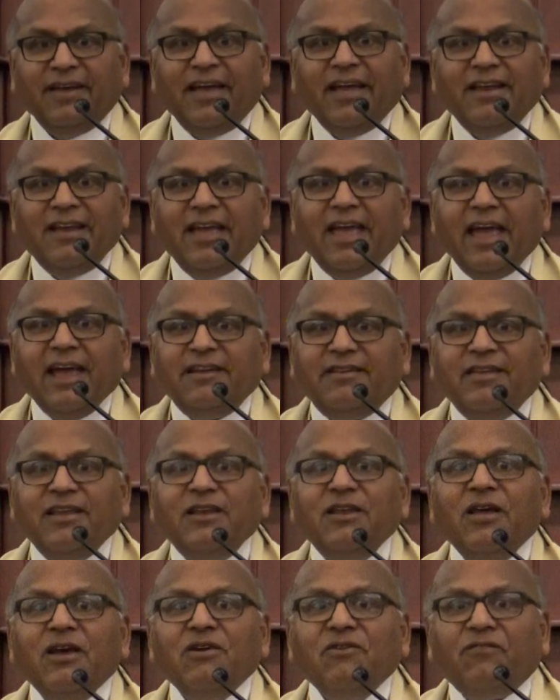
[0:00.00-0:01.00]
in
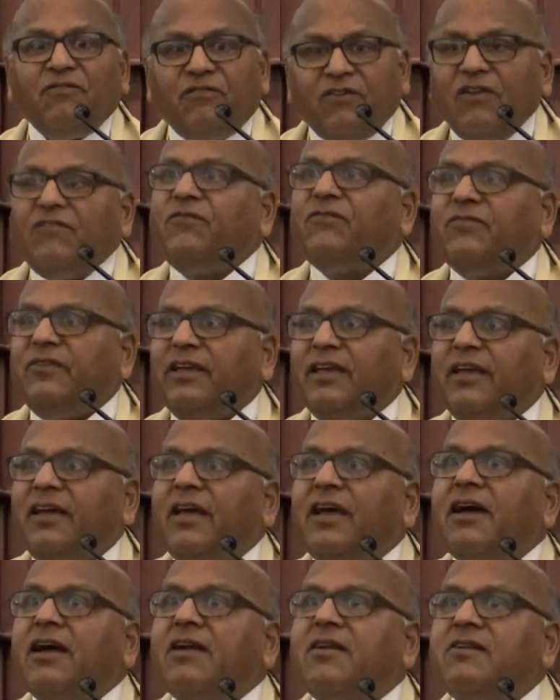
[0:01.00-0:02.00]

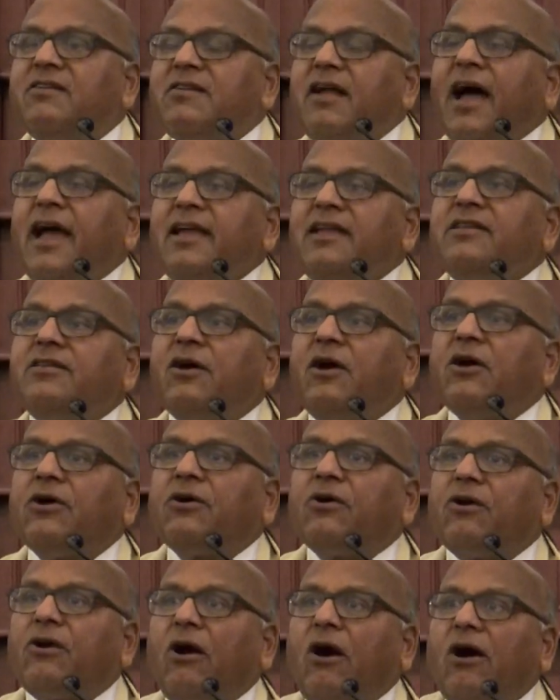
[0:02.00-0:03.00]
1850, right
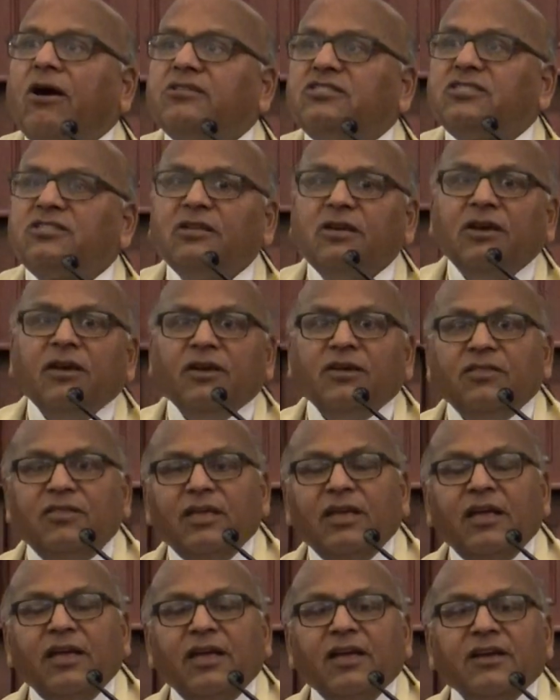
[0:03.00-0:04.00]
across
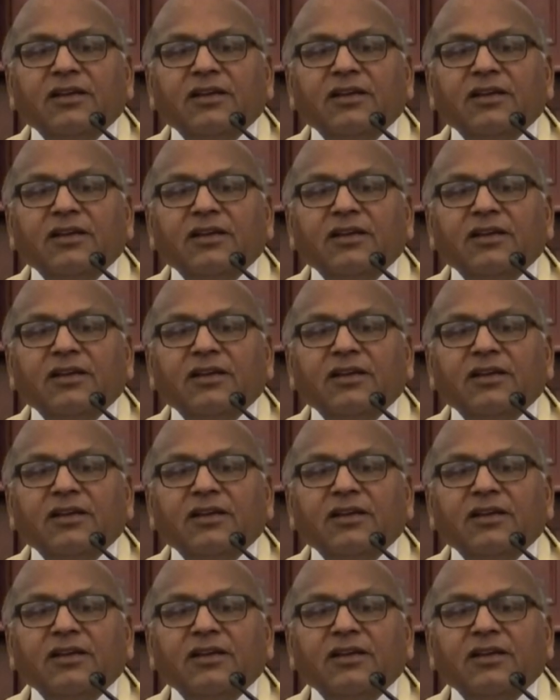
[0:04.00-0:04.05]
the